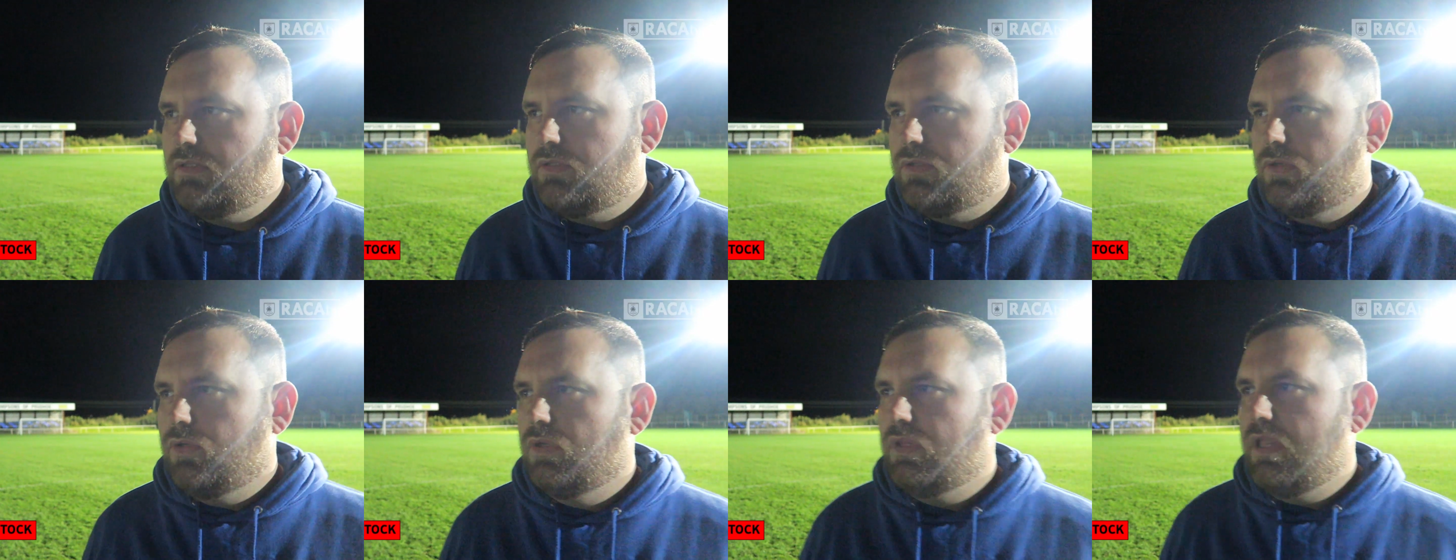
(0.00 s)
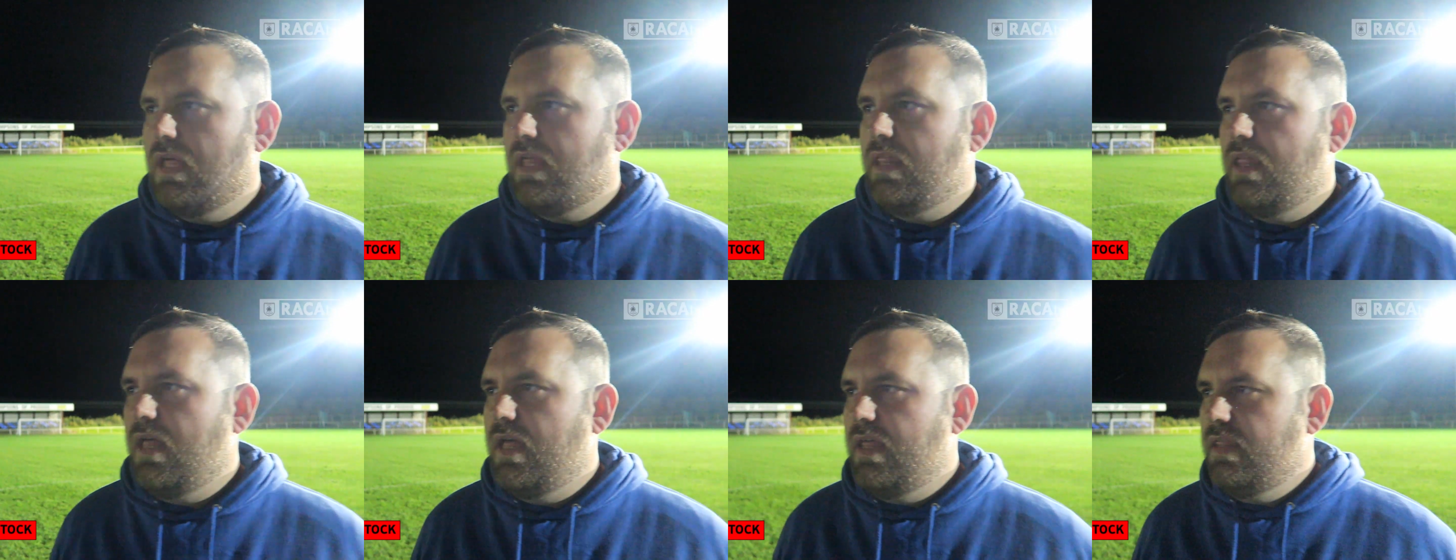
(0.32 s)
so
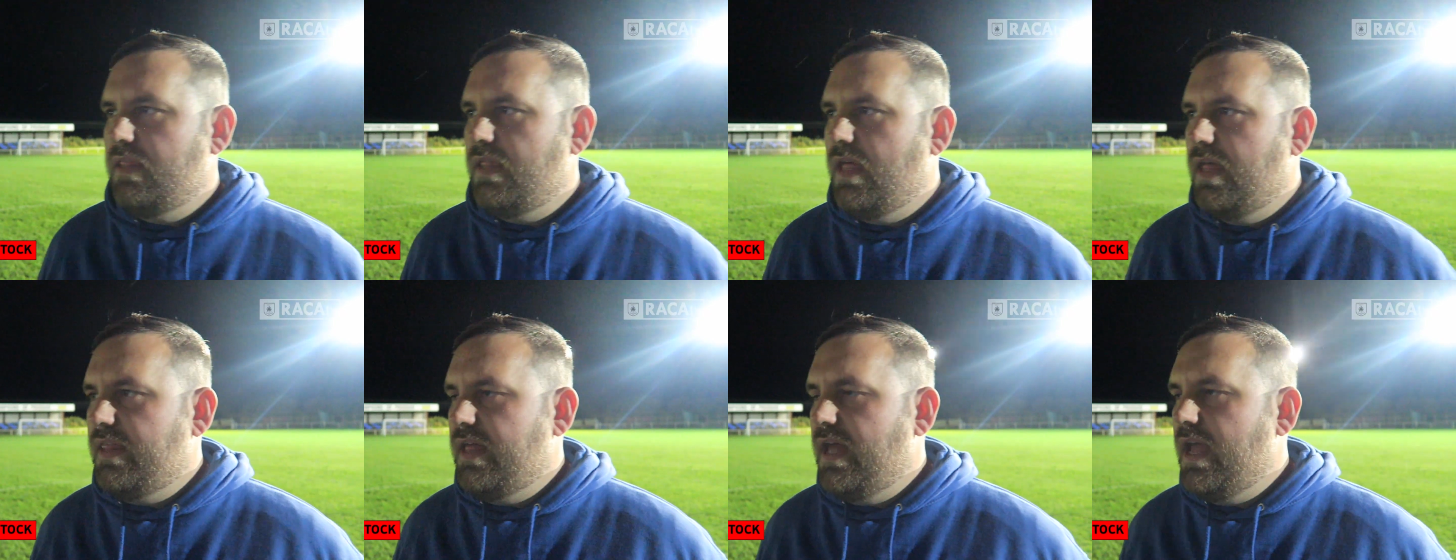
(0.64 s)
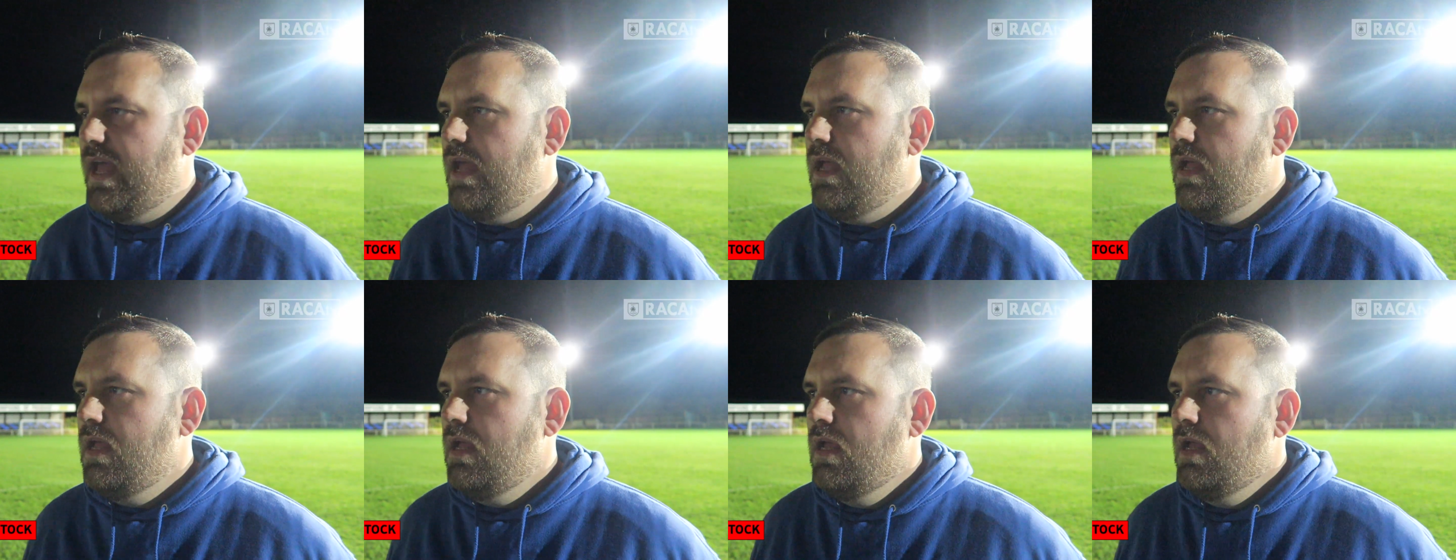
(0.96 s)
they're
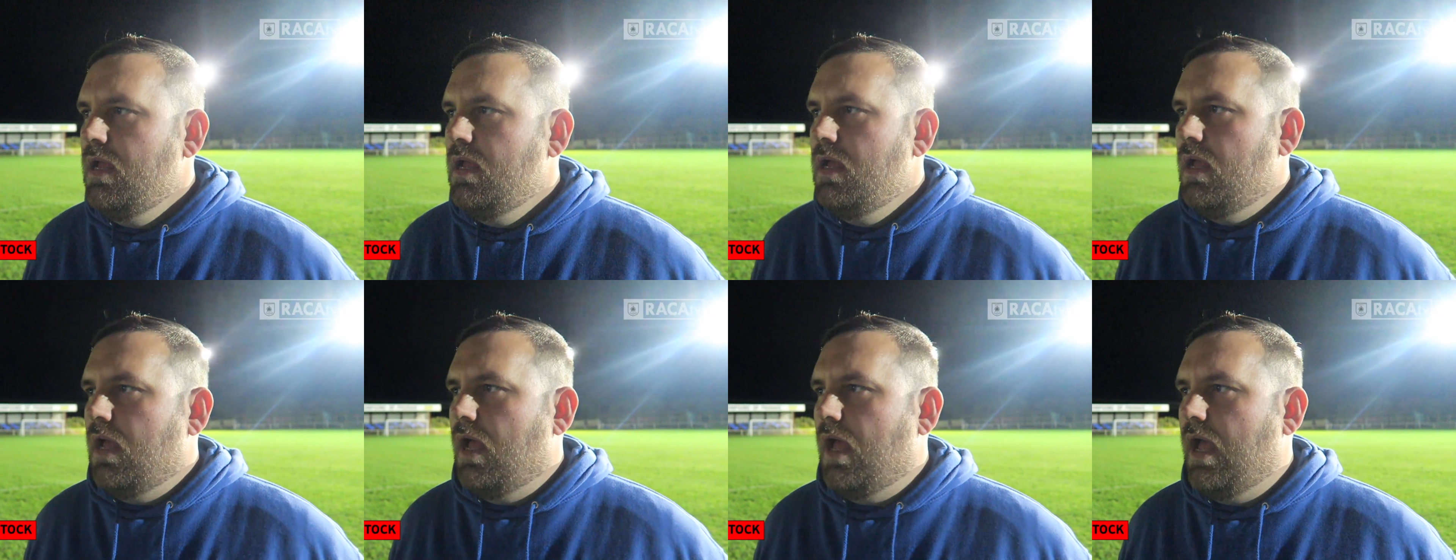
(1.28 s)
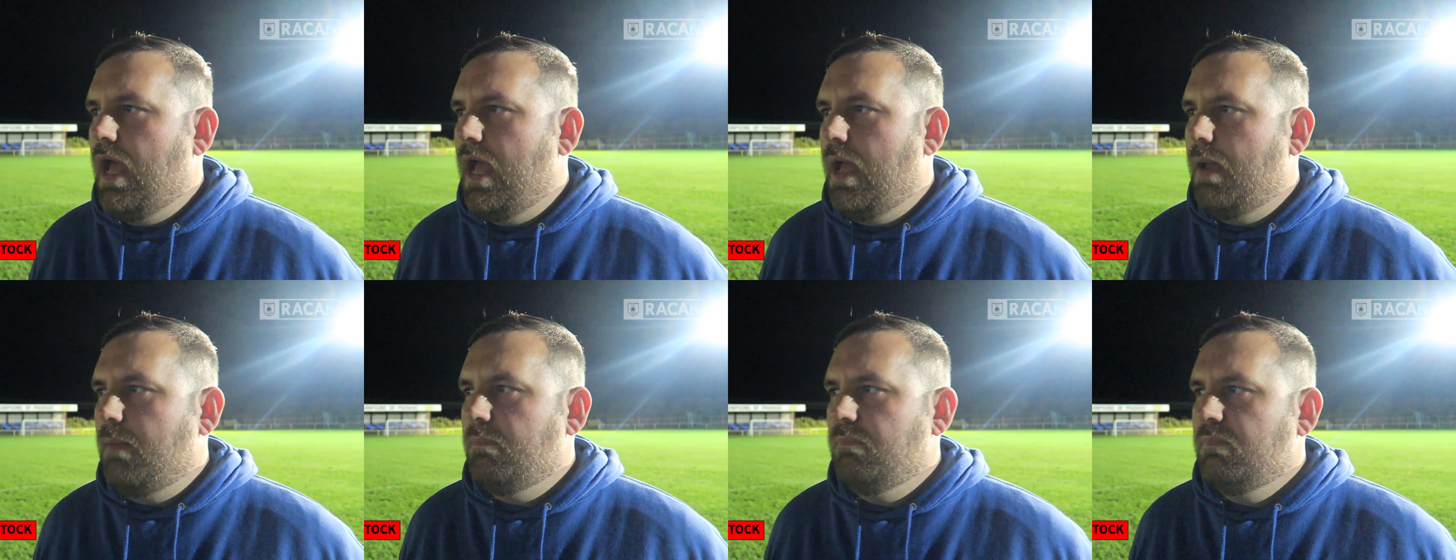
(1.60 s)
there.
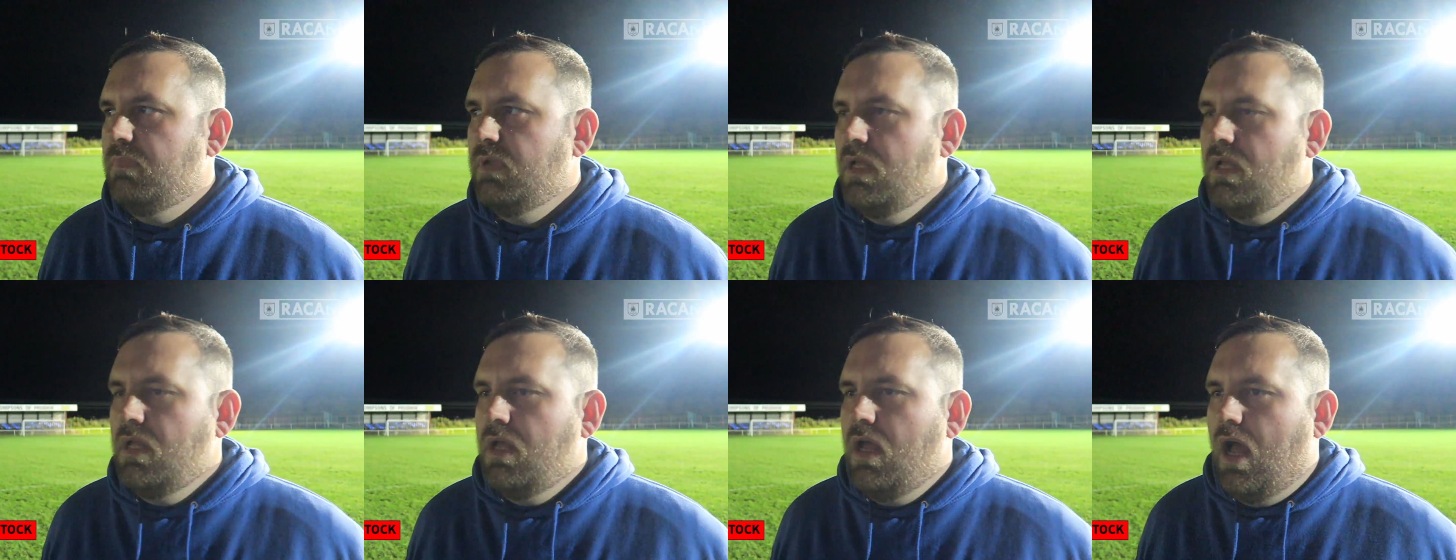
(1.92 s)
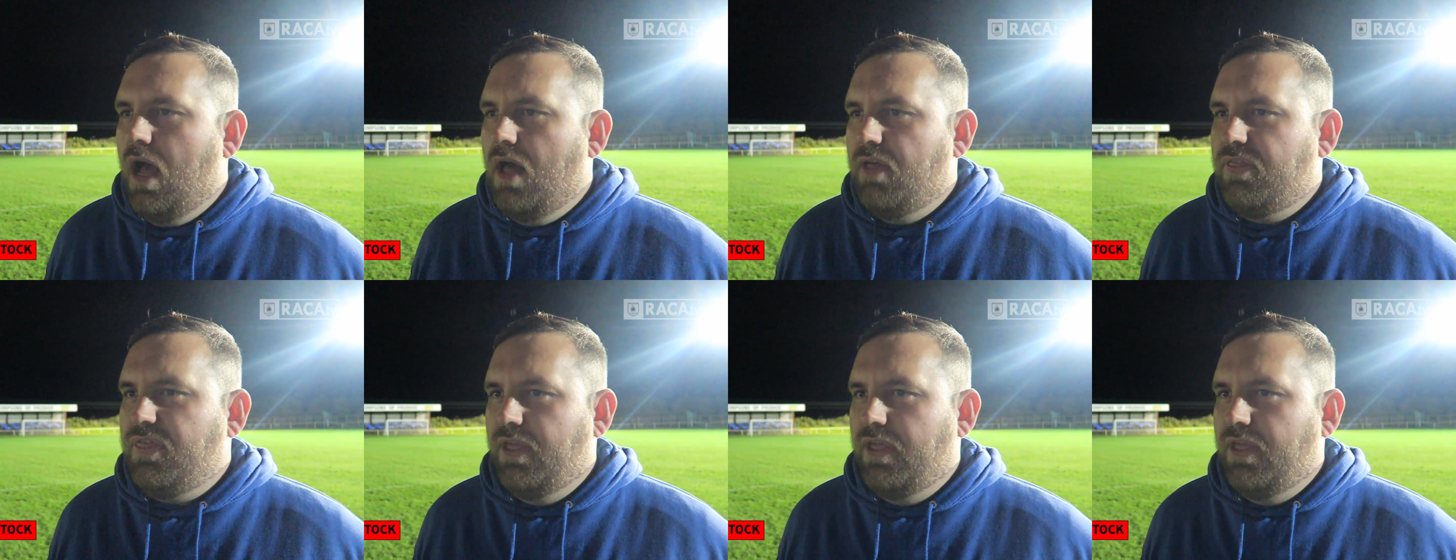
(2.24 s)
I